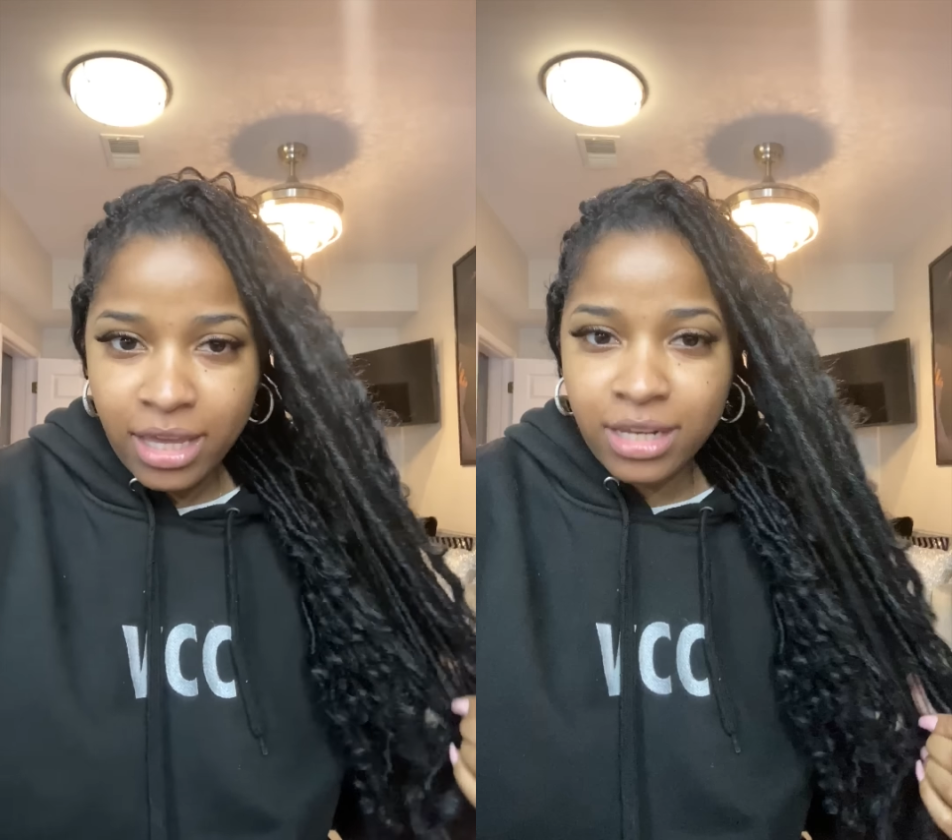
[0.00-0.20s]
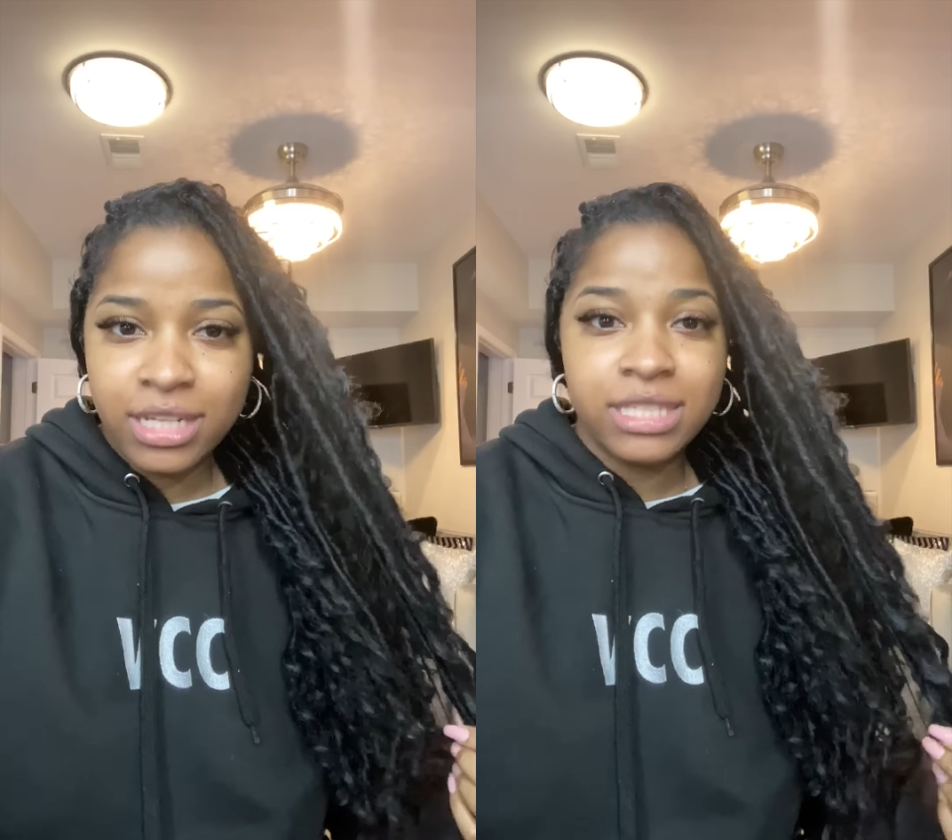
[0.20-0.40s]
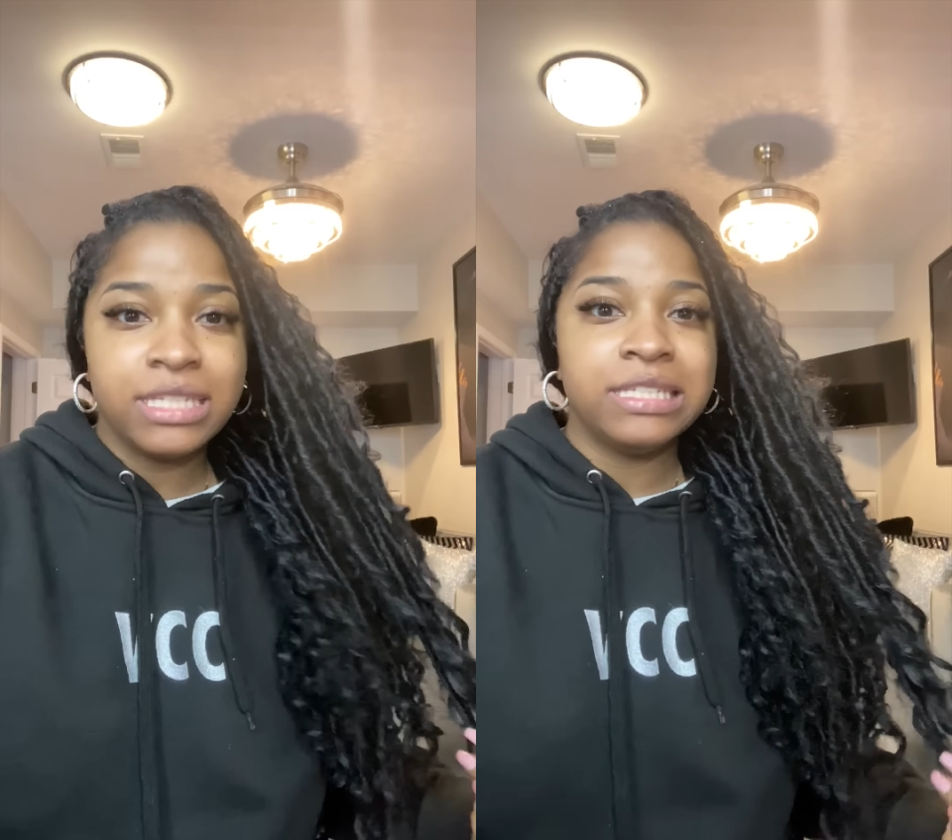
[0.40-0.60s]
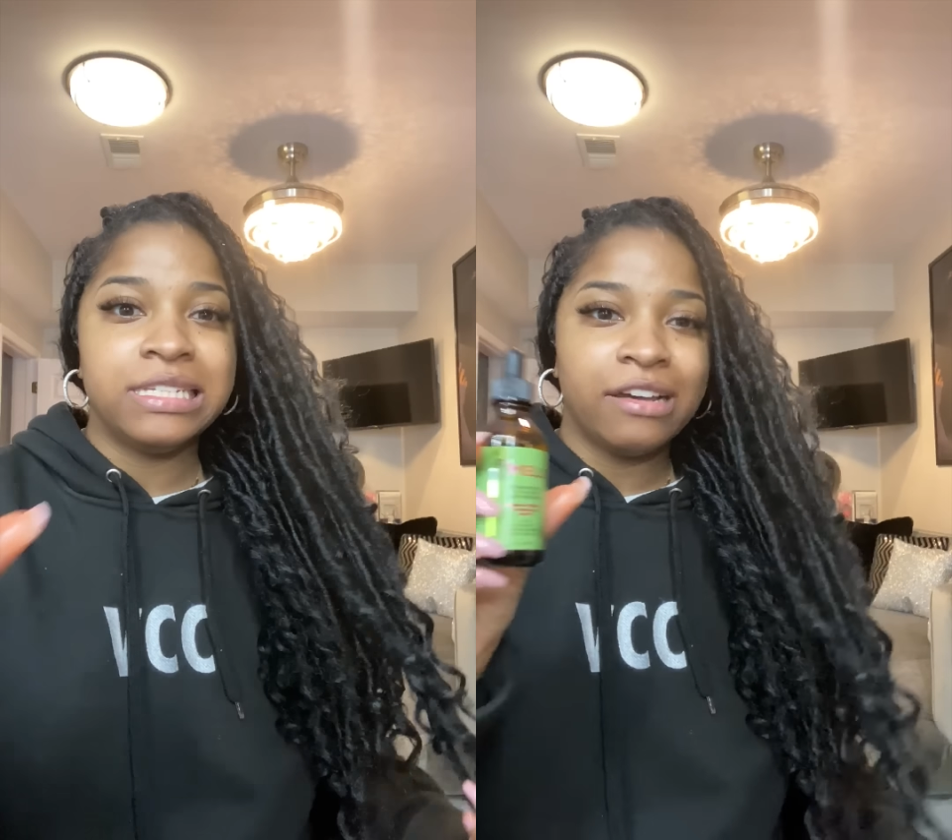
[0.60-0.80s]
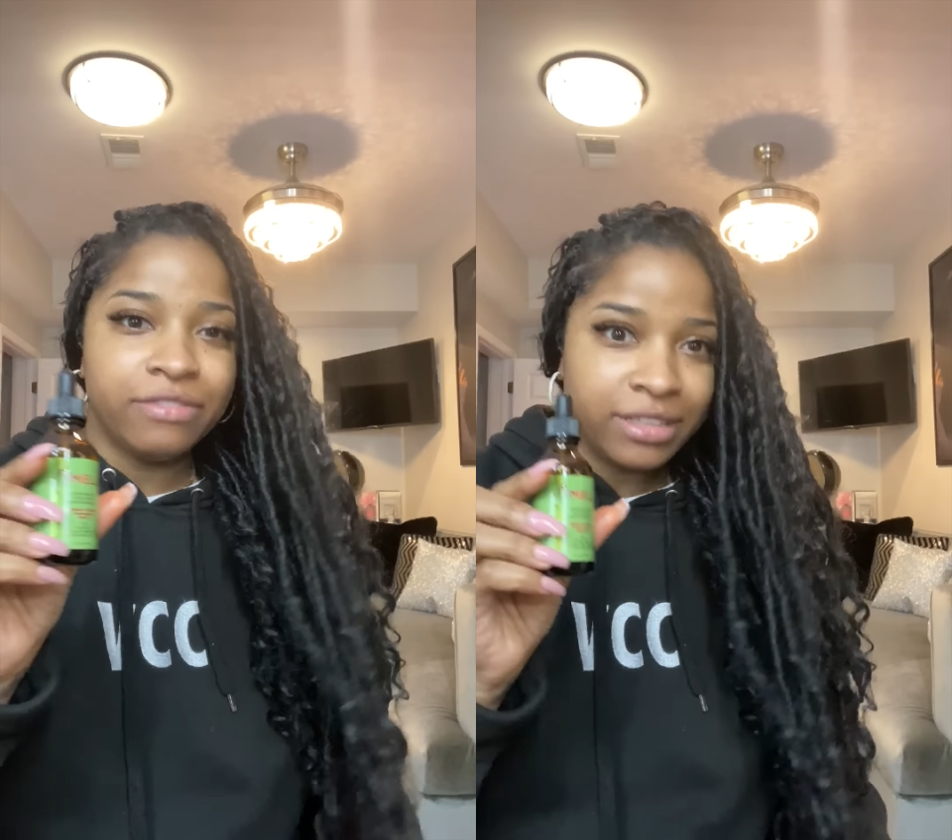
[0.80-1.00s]
and this is
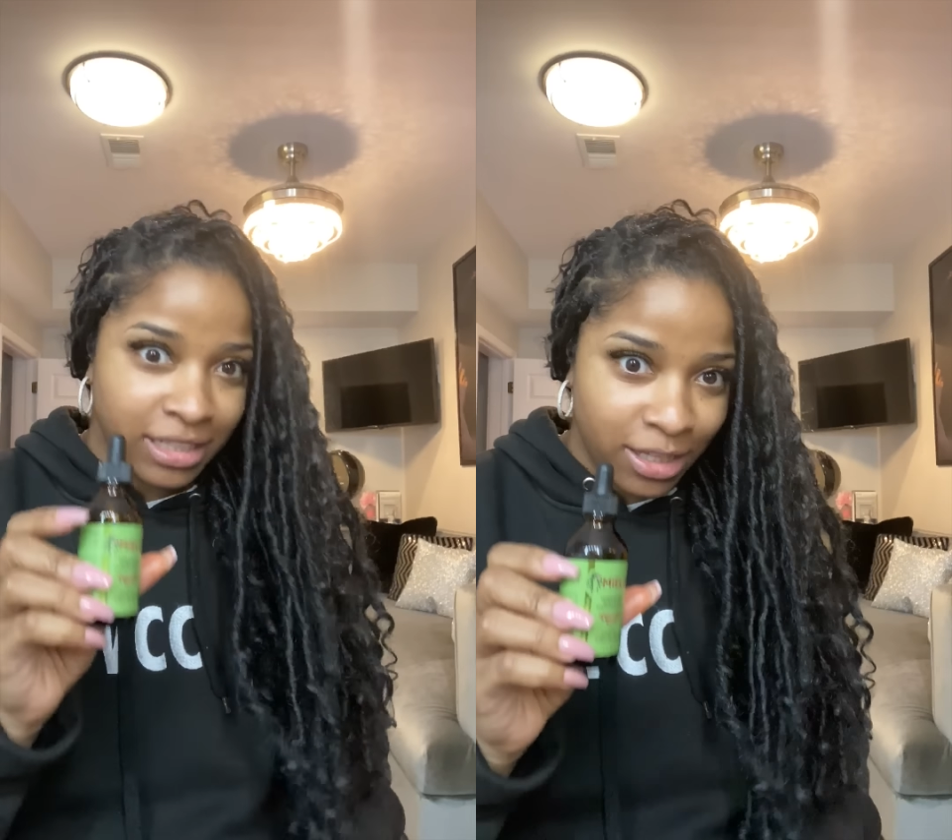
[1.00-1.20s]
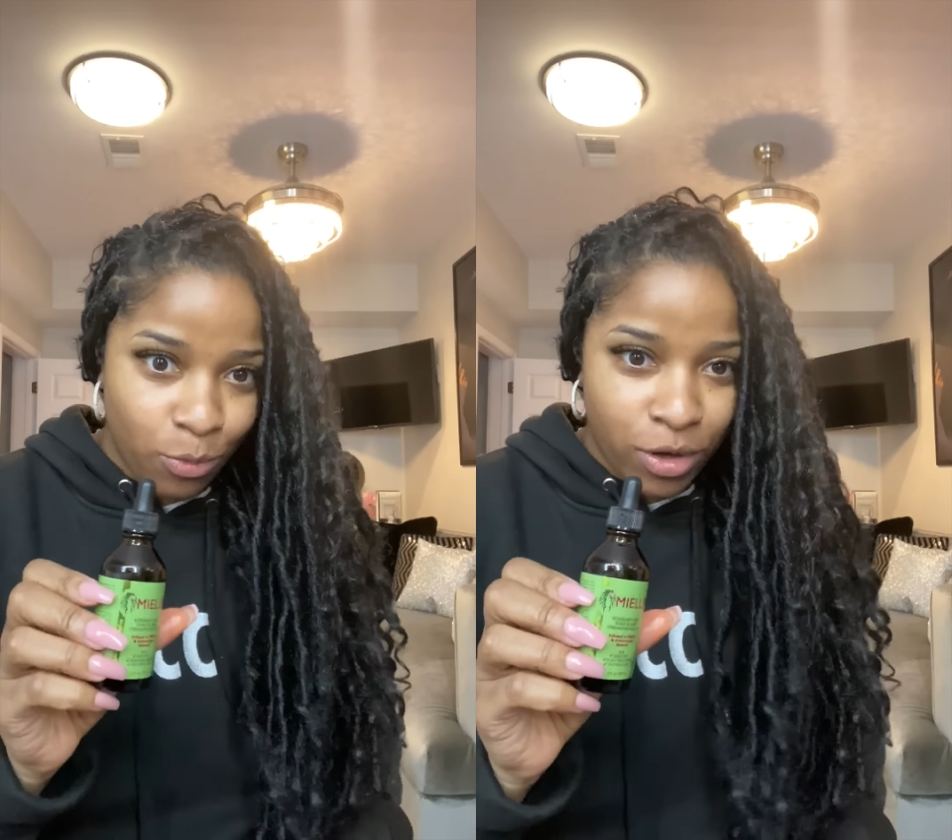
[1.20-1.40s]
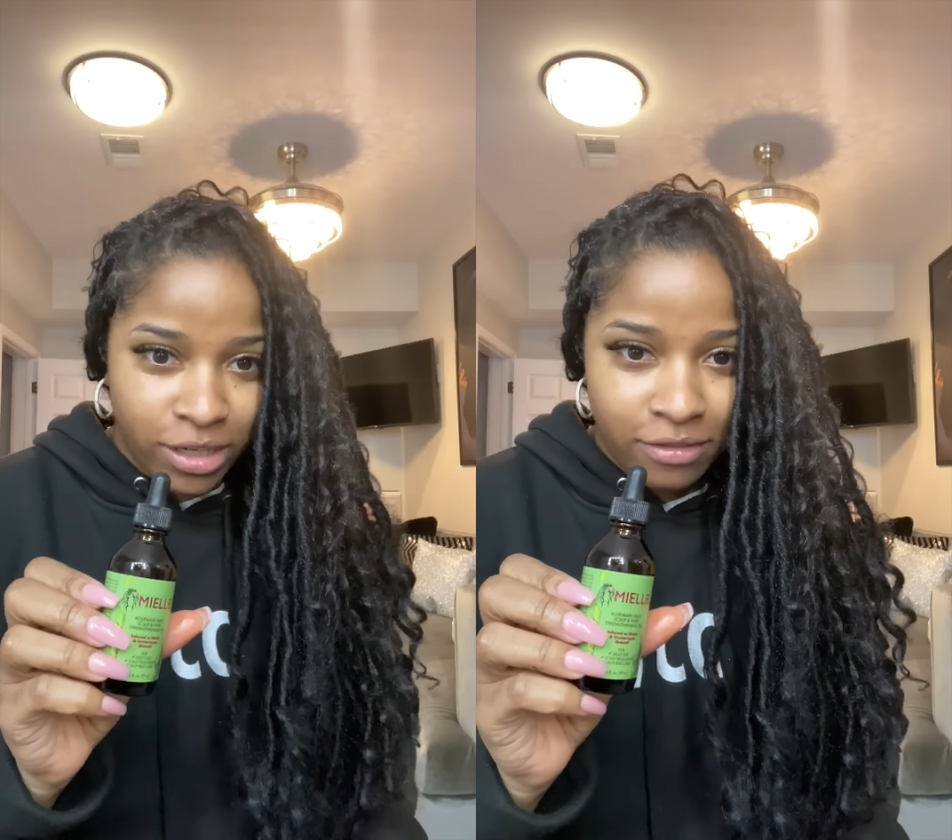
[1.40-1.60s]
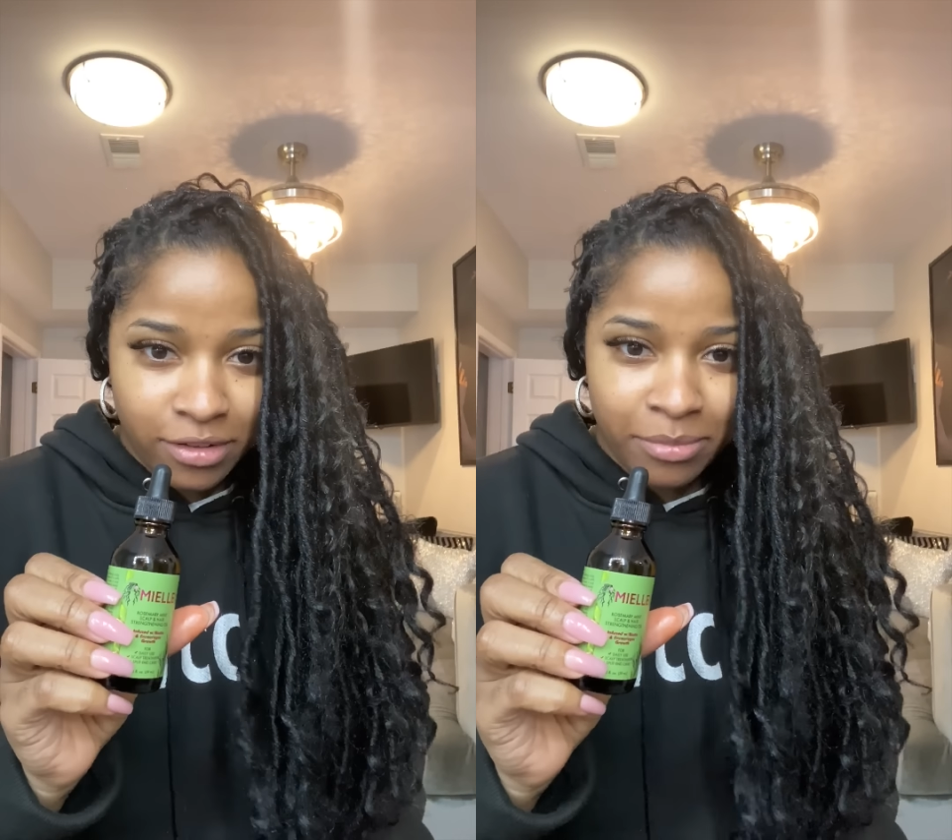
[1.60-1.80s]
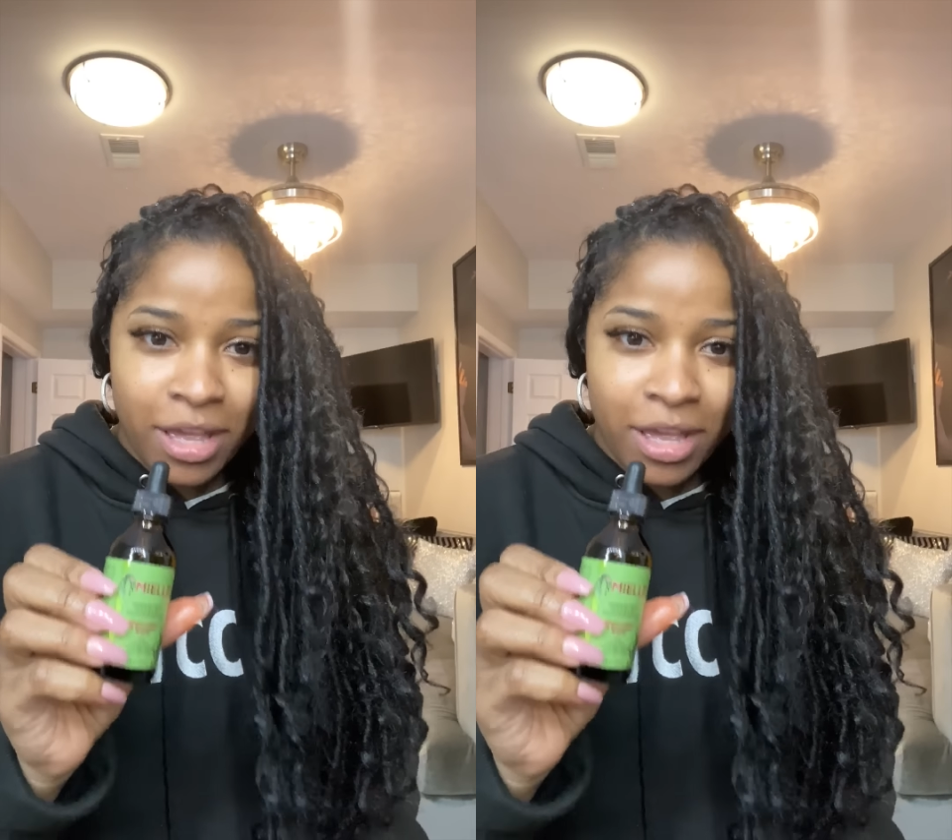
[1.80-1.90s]
definitely one of them.